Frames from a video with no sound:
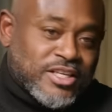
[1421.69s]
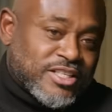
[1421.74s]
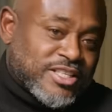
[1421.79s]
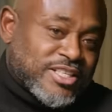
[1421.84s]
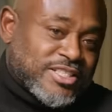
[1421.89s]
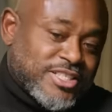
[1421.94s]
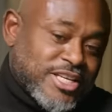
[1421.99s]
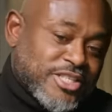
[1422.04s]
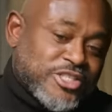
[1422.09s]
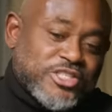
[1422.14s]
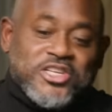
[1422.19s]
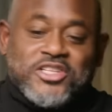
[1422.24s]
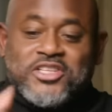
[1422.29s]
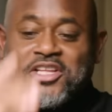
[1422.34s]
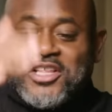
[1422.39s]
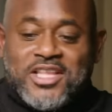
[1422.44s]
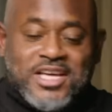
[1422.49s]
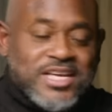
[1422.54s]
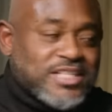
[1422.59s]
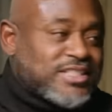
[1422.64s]
the
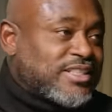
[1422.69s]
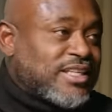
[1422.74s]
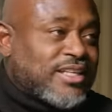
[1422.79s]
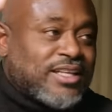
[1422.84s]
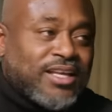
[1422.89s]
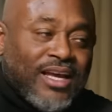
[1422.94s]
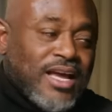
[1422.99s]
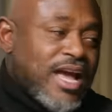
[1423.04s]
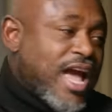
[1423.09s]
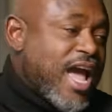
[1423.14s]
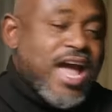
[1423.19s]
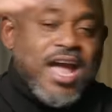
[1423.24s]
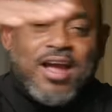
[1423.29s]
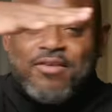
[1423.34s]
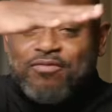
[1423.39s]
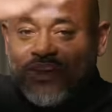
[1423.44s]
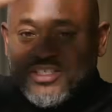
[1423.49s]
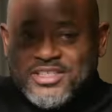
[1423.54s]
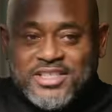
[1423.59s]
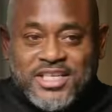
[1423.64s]
decision to this, to
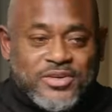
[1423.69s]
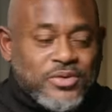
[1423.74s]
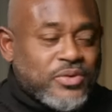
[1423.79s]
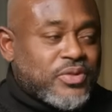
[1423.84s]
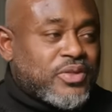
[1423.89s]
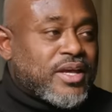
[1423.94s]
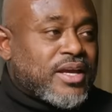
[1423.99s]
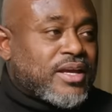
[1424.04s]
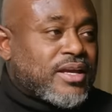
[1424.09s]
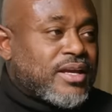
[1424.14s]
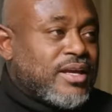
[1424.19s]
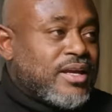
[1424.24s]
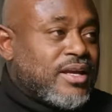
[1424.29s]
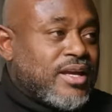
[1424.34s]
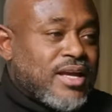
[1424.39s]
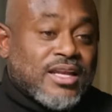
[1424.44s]
every single thing.